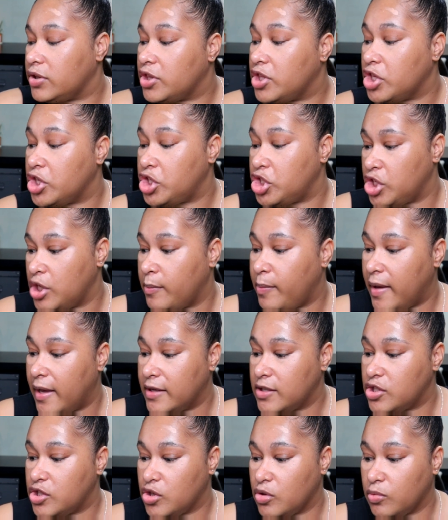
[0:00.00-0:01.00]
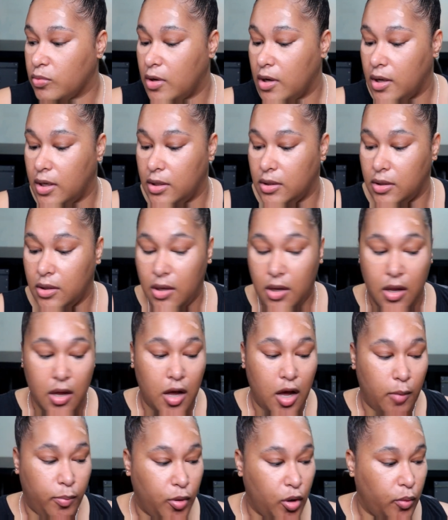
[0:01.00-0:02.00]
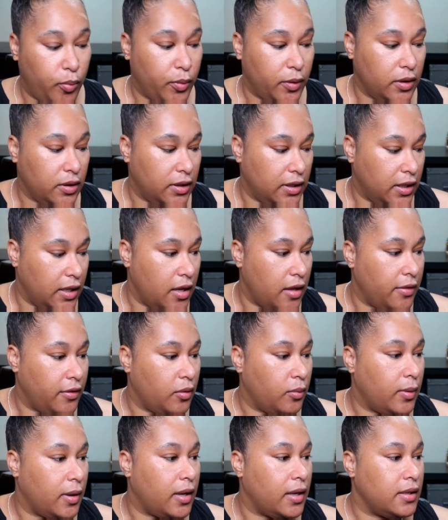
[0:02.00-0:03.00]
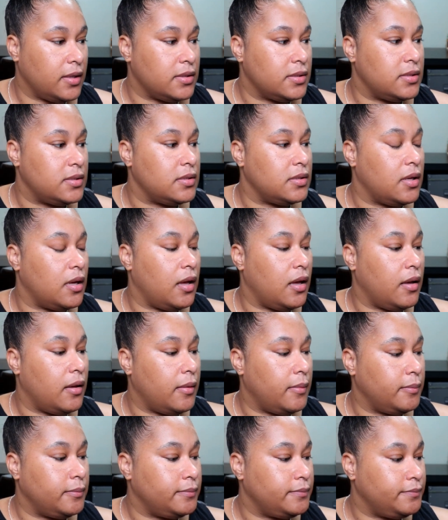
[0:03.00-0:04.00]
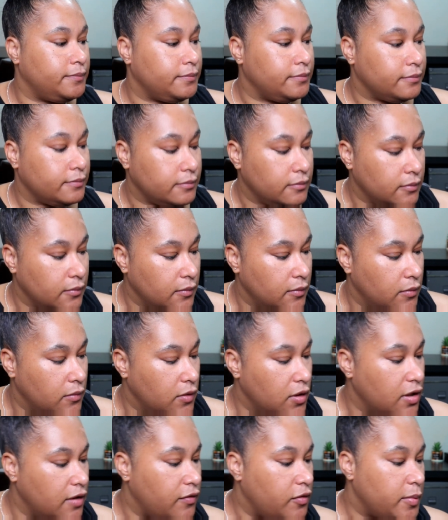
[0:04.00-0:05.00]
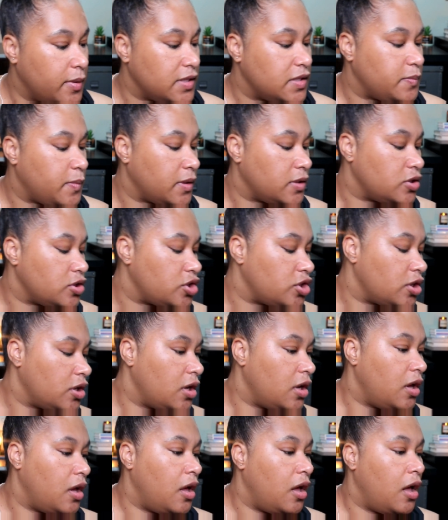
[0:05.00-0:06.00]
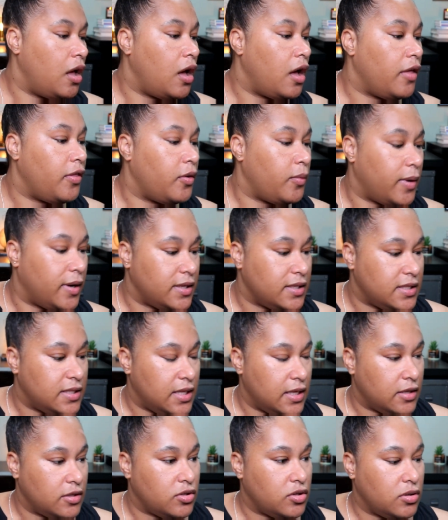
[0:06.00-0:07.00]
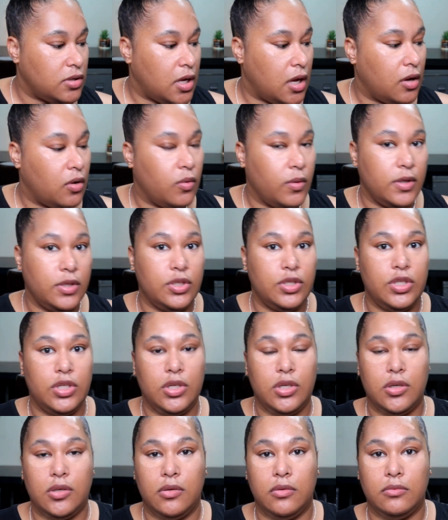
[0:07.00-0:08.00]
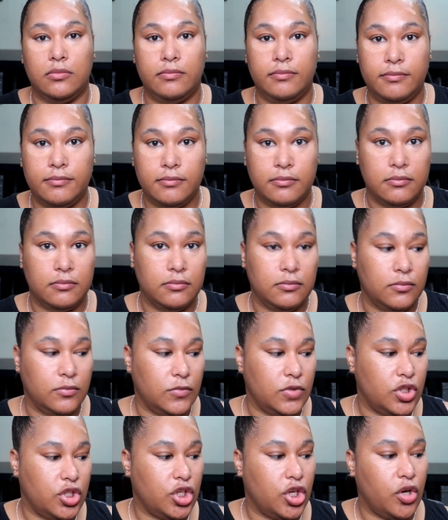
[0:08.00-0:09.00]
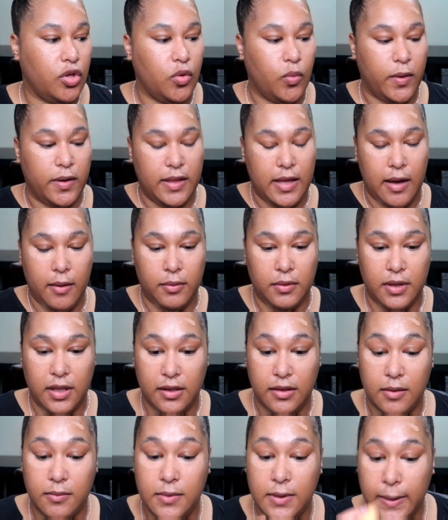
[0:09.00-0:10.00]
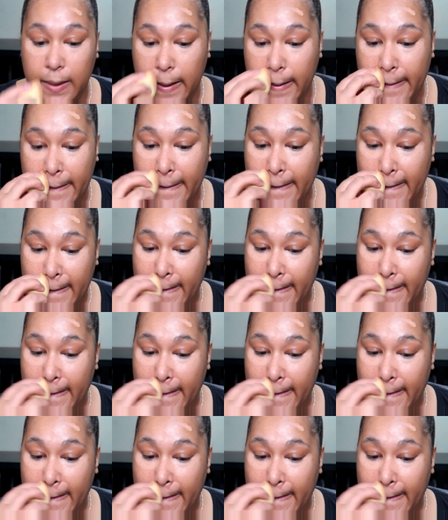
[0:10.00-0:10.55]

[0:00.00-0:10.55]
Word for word: the ship has to run appropriately, otherwise, looking for my sponge, otherwise things are not going to go the way that I would like them to go.